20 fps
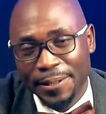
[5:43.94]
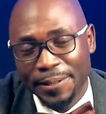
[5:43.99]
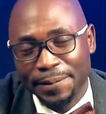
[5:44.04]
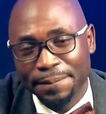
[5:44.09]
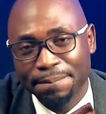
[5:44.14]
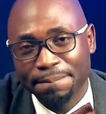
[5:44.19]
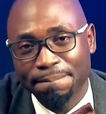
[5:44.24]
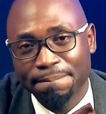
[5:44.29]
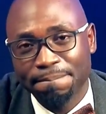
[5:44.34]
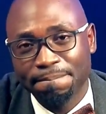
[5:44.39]

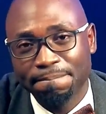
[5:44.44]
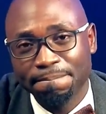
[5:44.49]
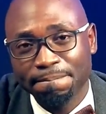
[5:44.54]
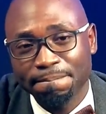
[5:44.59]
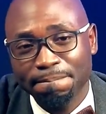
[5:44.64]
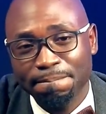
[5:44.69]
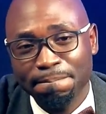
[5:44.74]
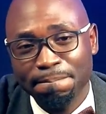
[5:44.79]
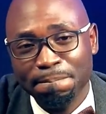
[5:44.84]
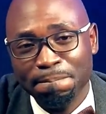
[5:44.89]

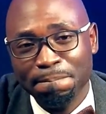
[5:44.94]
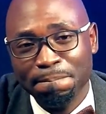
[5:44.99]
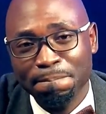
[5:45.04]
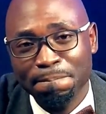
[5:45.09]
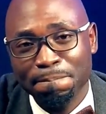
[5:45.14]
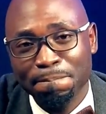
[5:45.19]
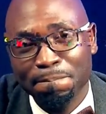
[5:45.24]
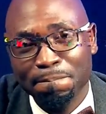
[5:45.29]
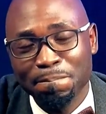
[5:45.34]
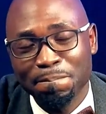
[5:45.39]

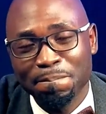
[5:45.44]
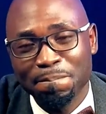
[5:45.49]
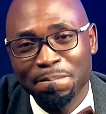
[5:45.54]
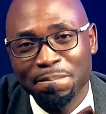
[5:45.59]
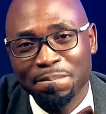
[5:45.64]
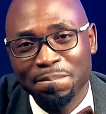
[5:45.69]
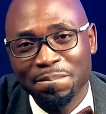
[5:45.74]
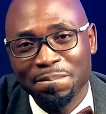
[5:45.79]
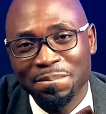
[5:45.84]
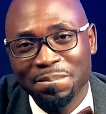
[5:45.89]

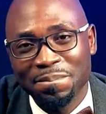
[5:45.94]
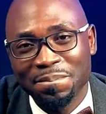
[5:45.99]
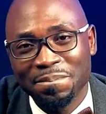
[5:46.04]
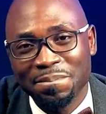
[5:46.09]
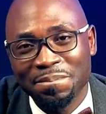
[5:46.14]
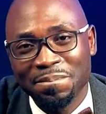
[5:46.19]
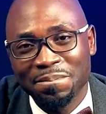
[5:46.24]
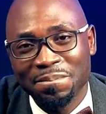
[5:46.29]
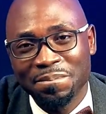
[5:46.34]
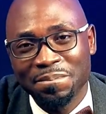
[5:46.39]

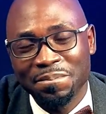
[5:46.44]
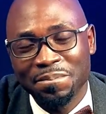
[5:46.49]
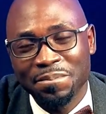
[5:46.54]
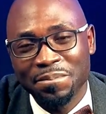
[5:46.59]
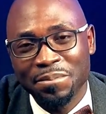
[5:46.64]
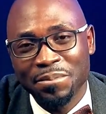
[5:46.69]
Nobody speaks.